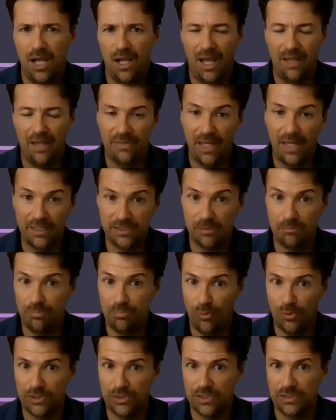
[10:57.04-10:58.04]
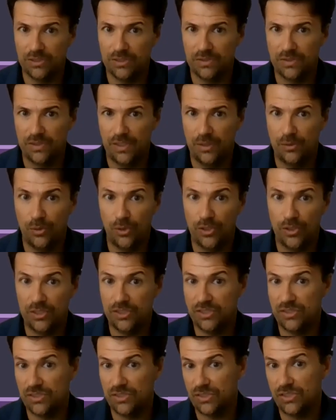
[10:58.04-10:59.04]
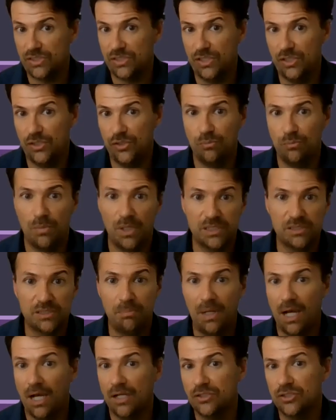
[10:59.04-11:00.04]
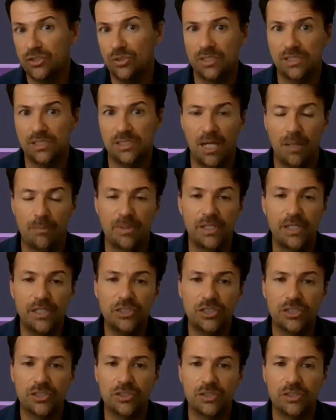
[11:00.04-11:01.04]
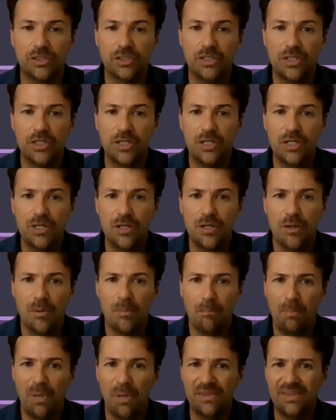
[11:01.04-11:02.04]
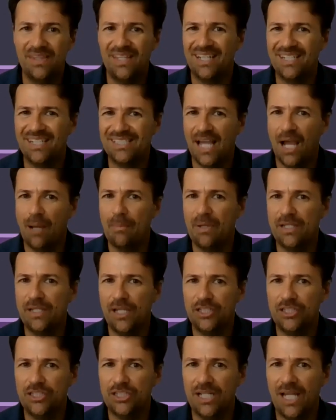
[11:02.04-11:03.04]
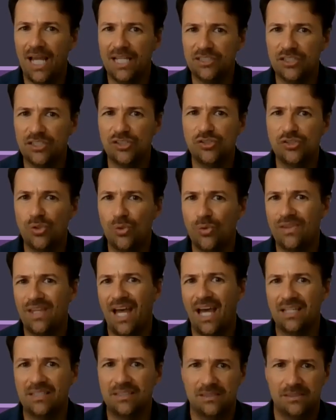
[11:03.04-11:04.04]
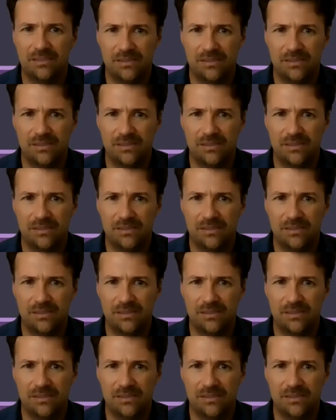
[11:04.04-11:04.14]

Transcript: and that's important. In order to succeed, you must pass your examination. But the examination has a so that.